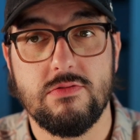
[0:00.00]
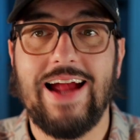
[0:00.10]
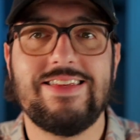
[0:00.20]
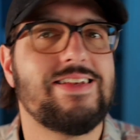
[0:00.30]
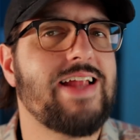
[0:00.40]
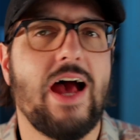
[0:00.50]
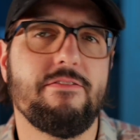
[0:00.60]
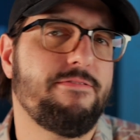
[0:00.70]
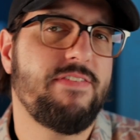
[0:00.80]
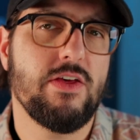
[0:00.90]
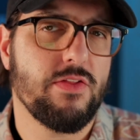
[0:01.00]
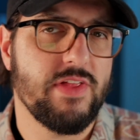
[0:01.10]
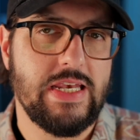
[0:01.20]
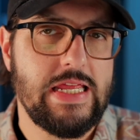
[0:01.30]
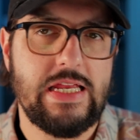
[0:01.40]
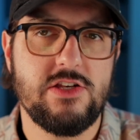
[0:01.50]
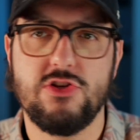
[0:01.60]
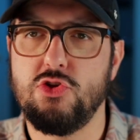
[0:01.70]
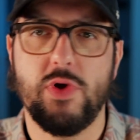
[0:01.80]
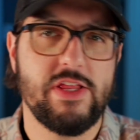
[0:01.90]
I did not feel the need
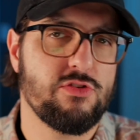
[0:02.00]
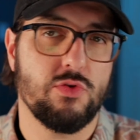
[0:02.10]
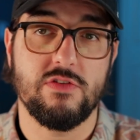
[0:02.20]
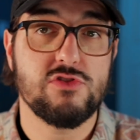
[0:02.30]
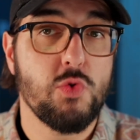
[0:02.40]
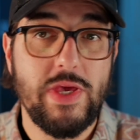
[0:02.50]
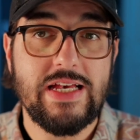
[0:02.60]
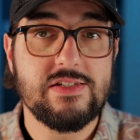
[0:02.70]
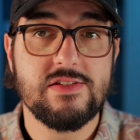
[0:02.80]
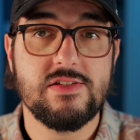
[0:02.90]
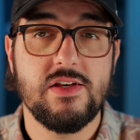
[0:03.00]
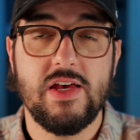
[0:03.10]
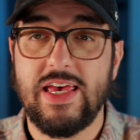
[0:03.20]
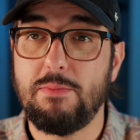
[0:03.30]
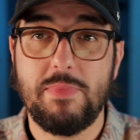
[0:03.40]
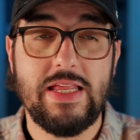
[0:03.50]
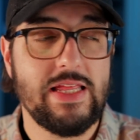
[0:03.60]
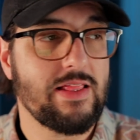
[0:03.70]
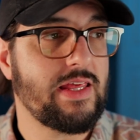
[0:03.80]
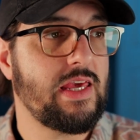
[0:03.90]
to do any sort of tweaks
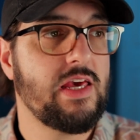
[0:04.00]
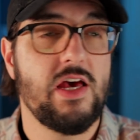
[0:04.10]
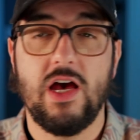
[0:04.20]
immediately,